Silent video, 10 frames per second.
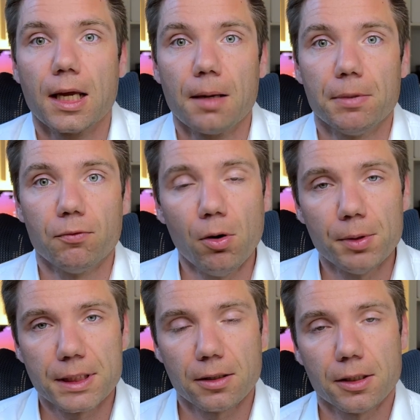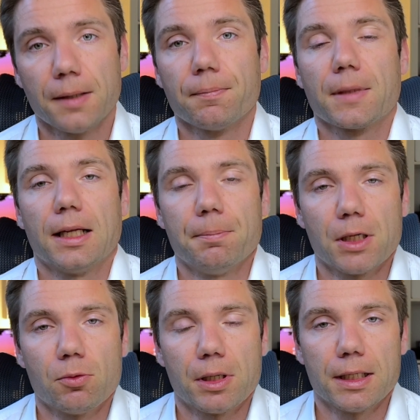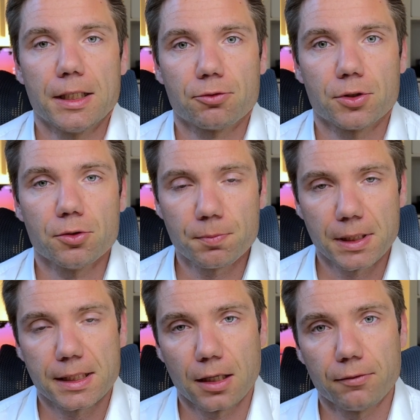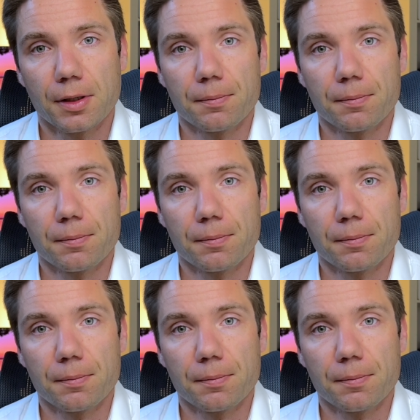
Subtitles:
Before we start, let me quickly introduce myself.